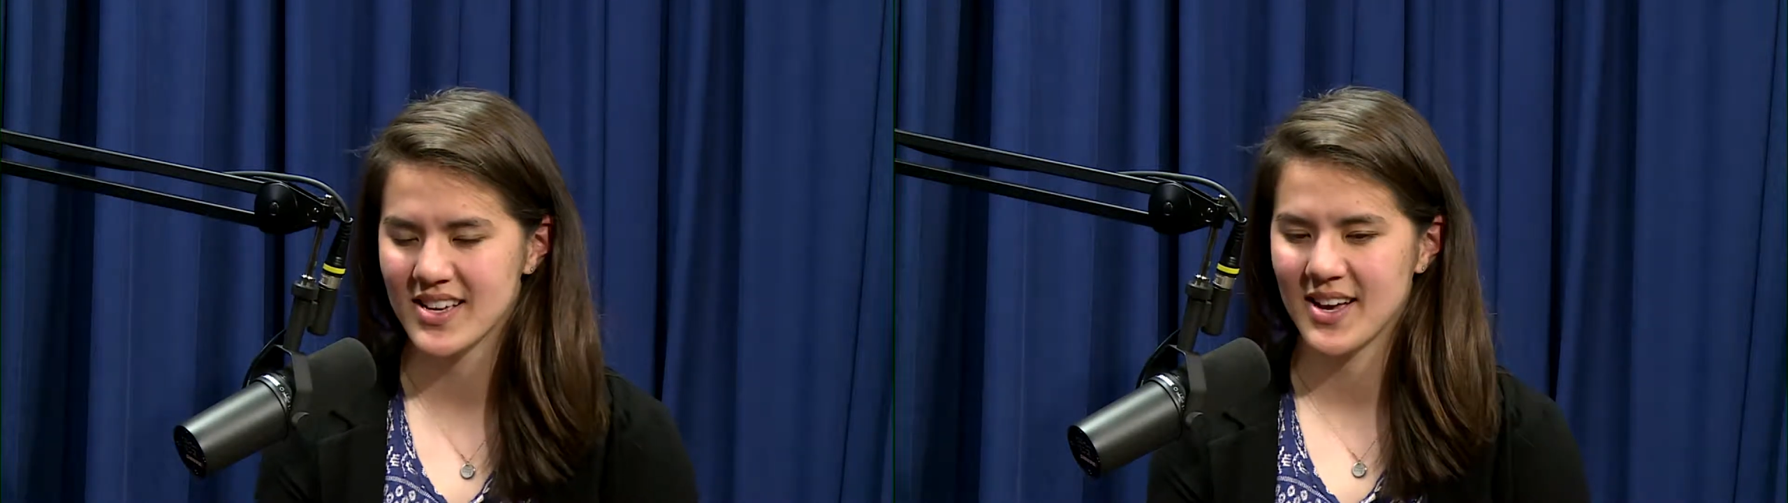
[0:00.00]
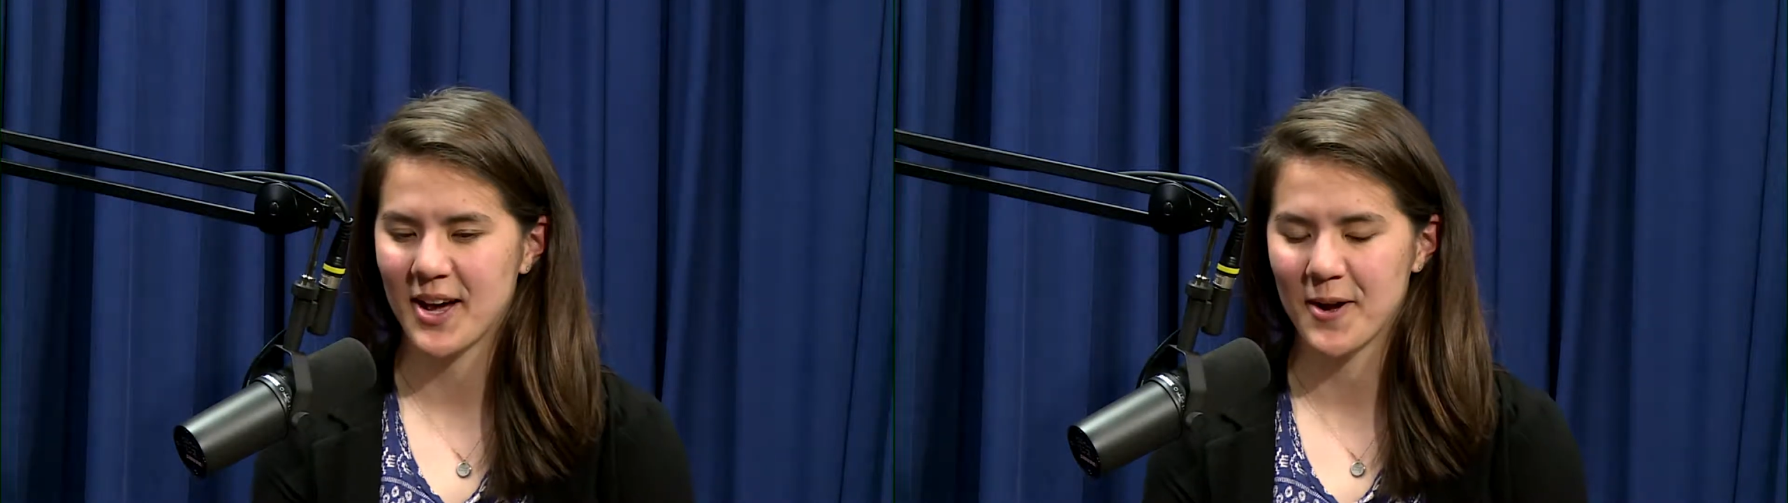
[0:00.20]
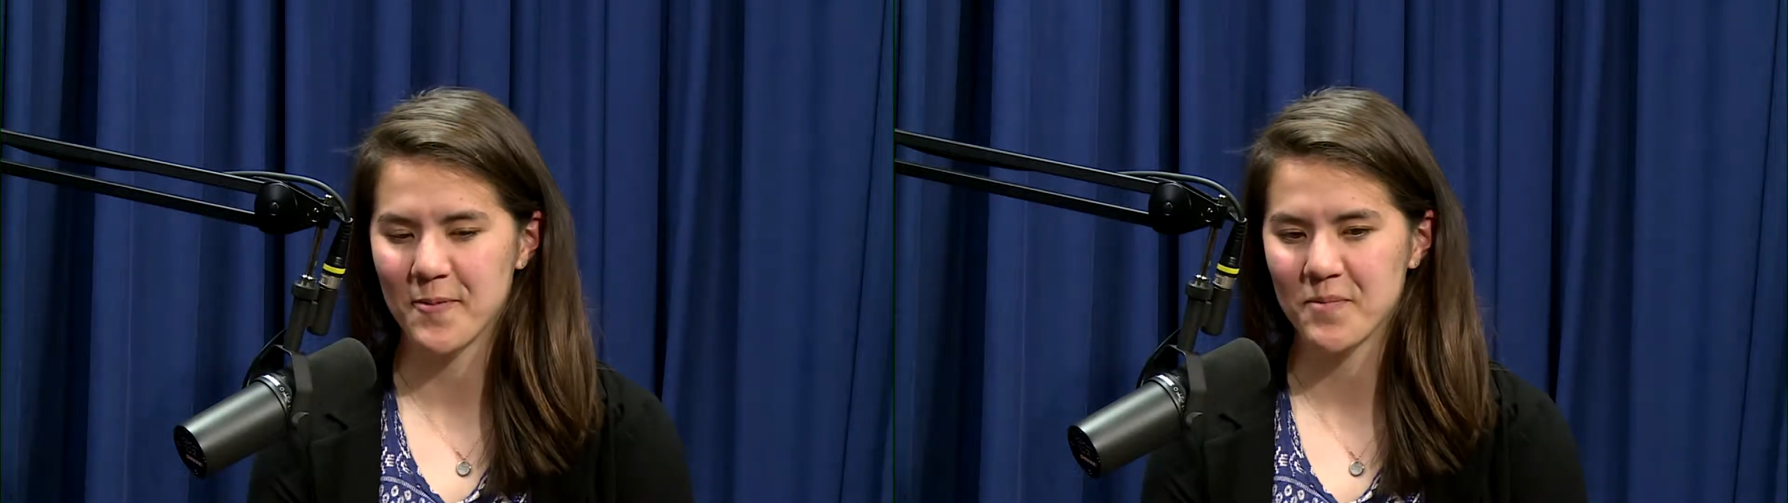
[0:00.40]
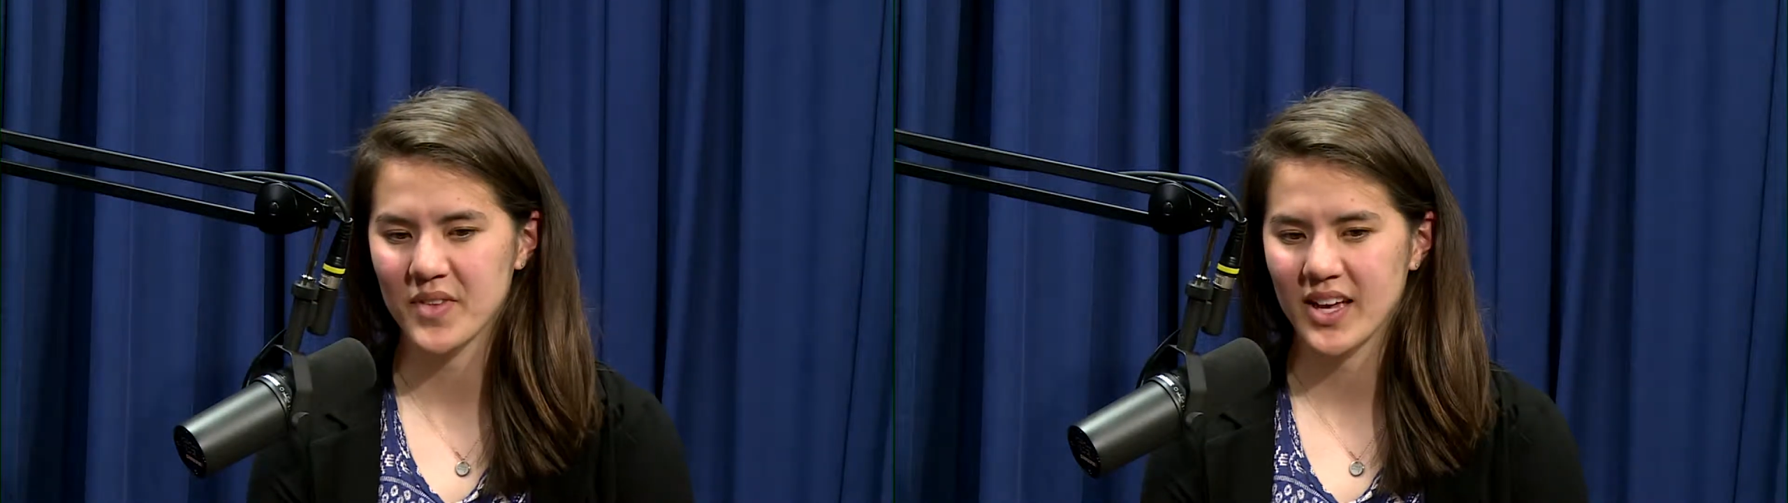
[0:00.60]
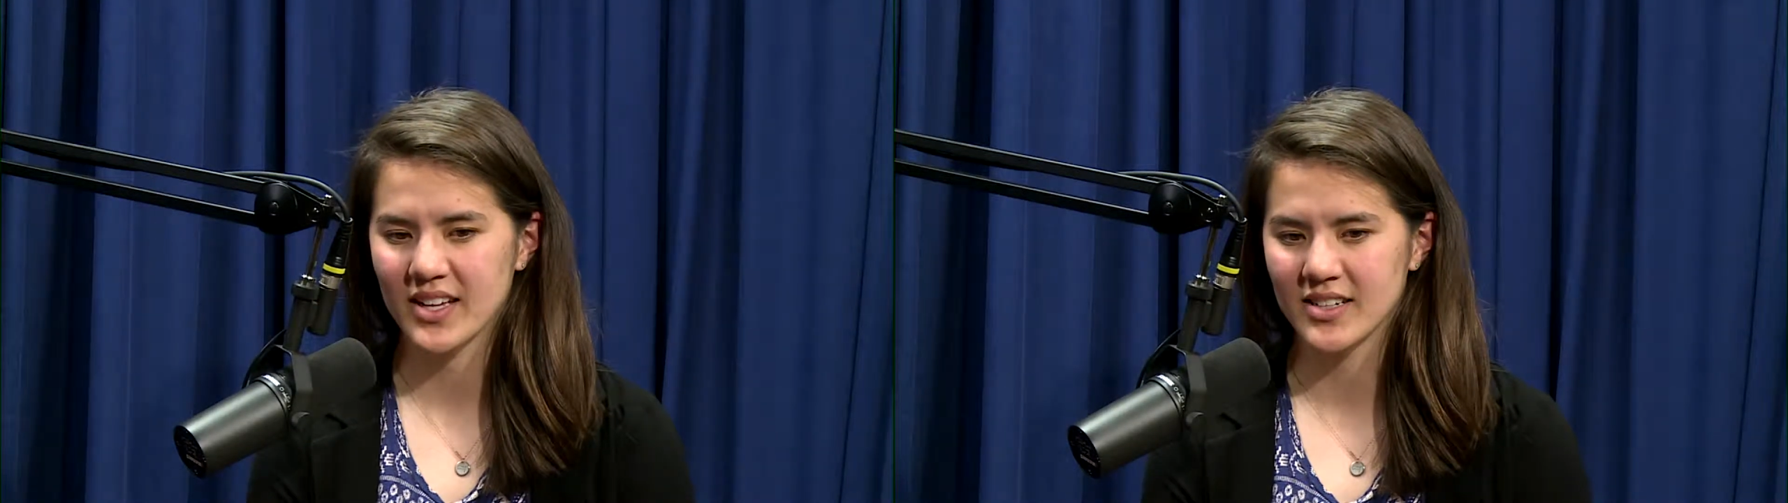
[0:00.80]

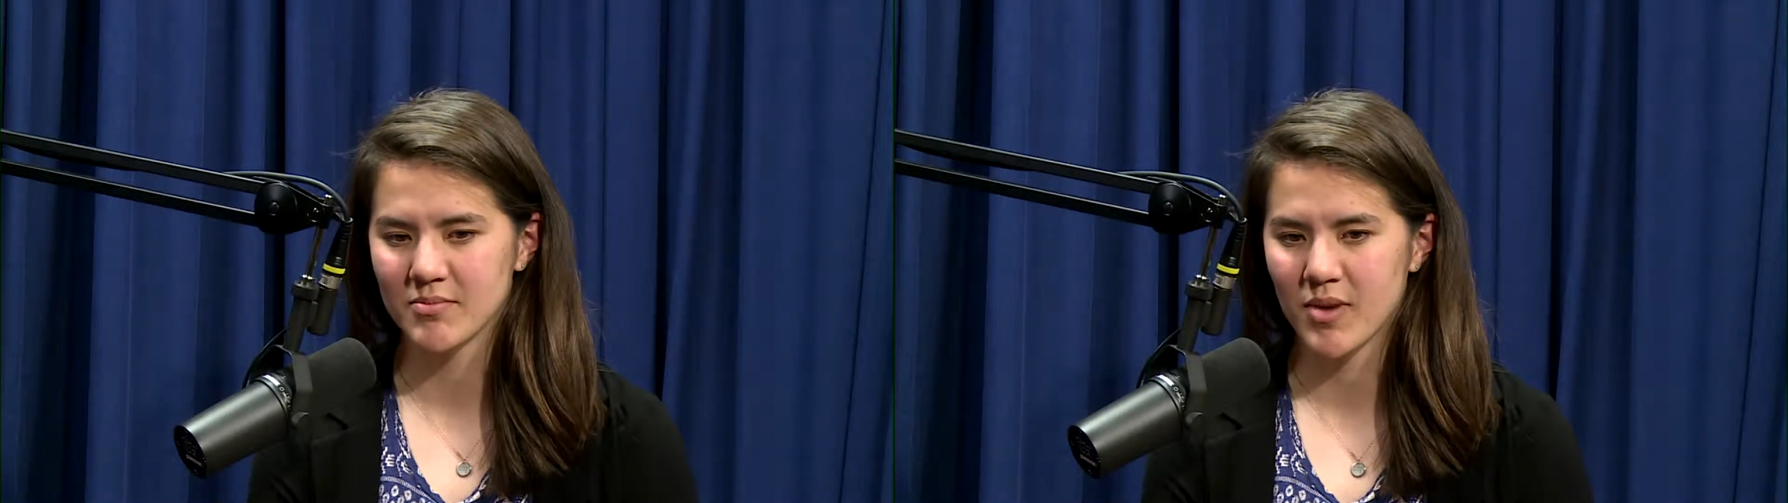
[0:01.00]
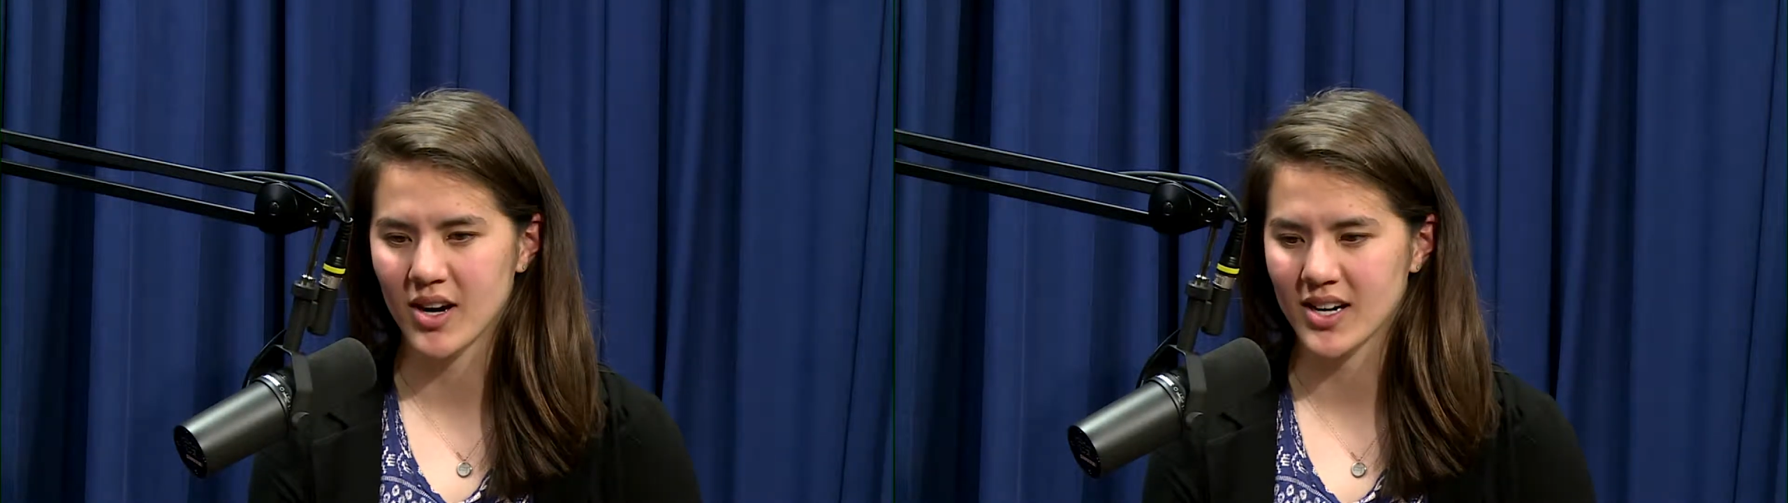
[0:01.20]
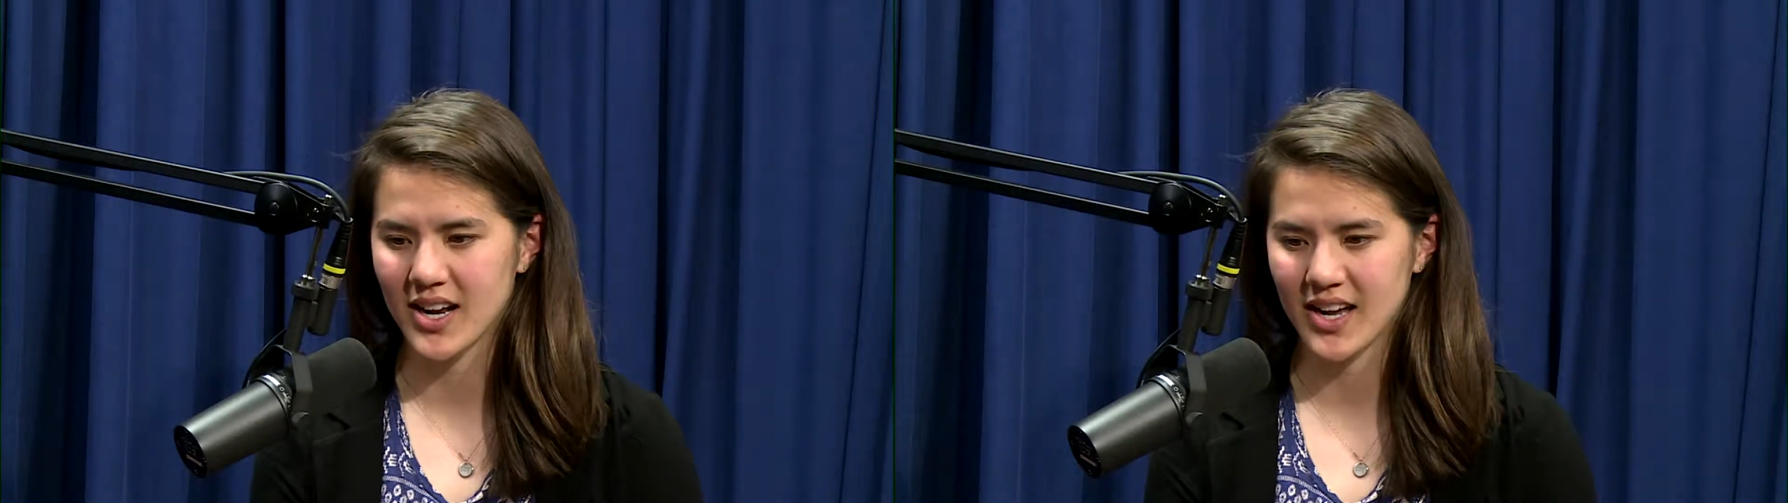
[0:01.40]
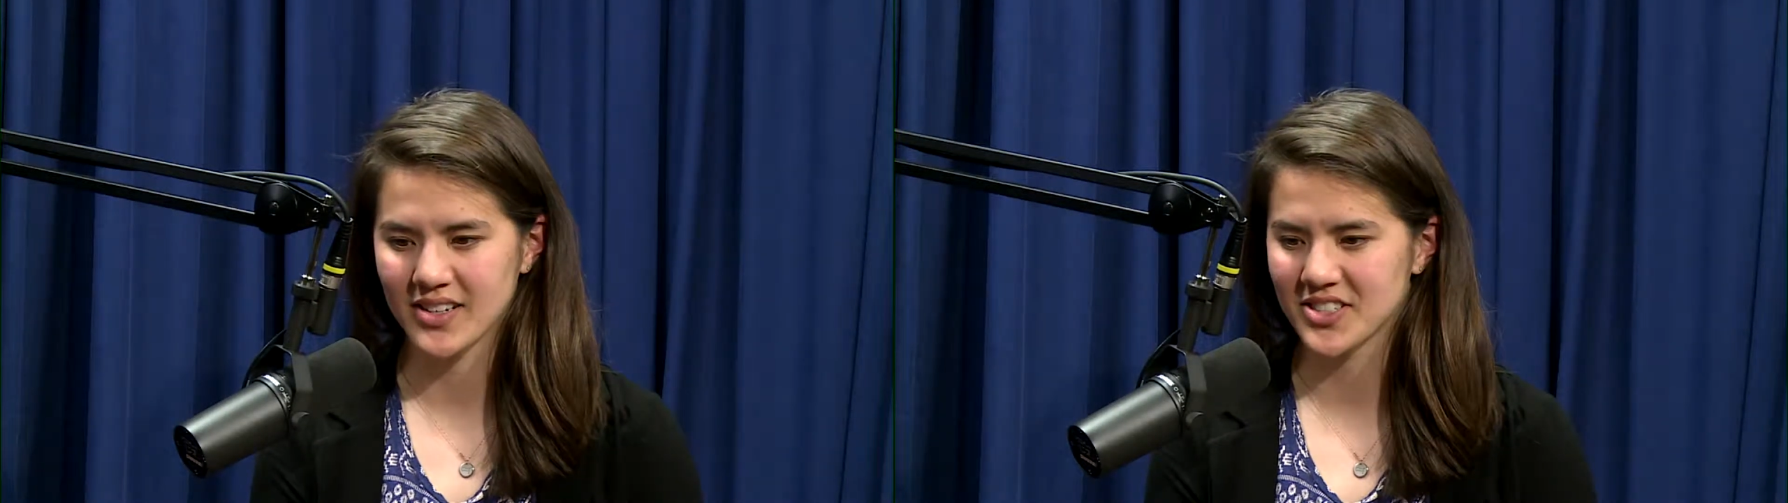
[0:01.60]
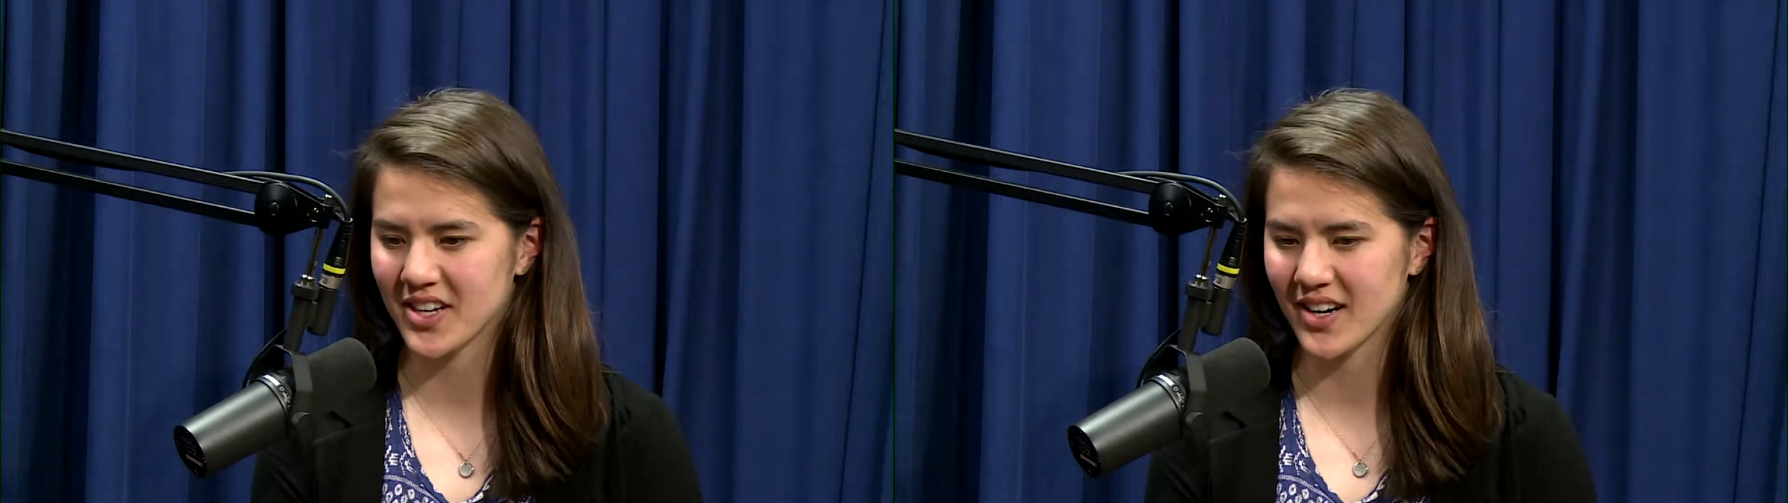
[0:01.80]
and Margaret and I
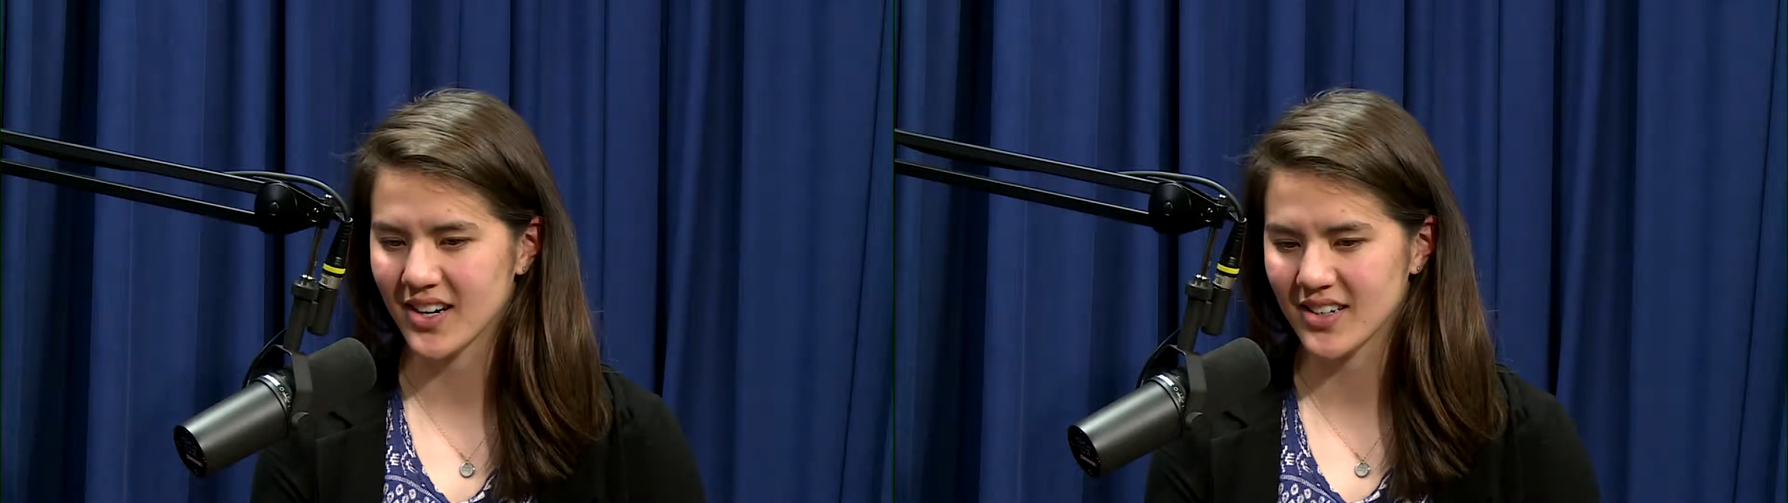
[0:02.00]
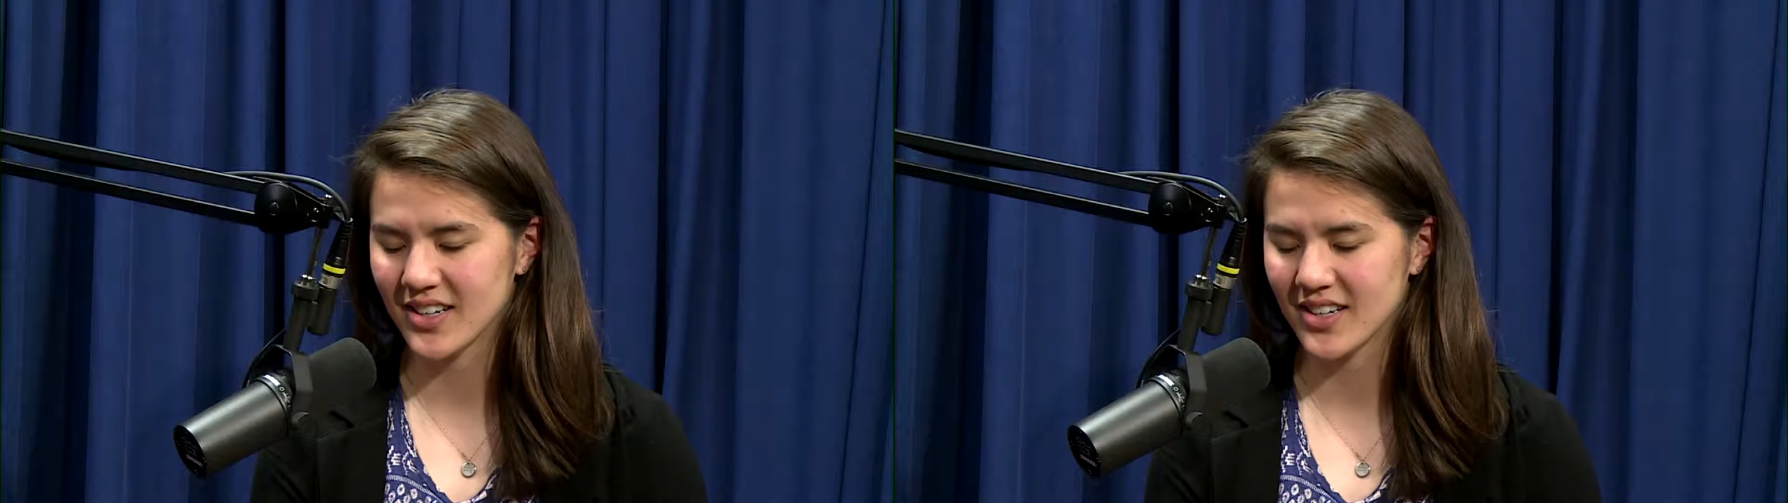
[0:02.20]
share